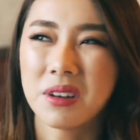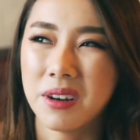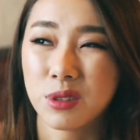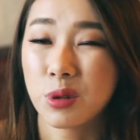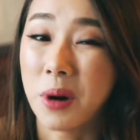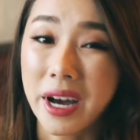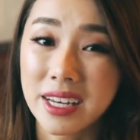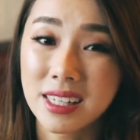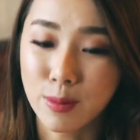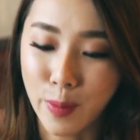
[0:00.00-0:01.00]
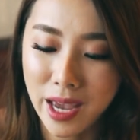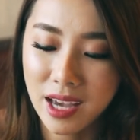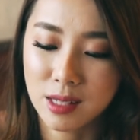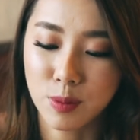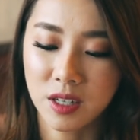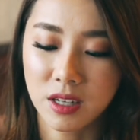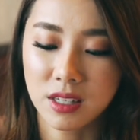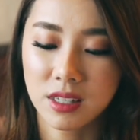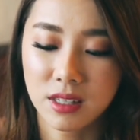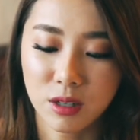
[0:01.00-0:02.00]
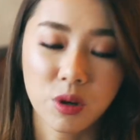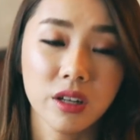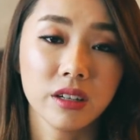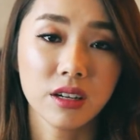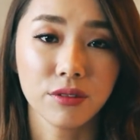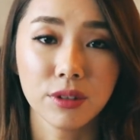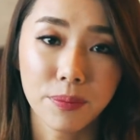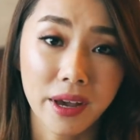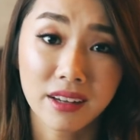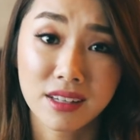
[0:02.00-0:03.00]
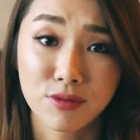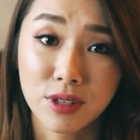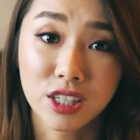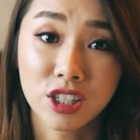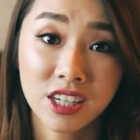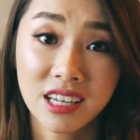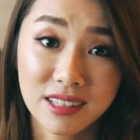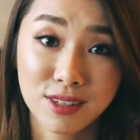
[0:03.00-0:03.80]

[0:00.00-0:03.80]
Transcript: or twice max because the quality of the band is really shit.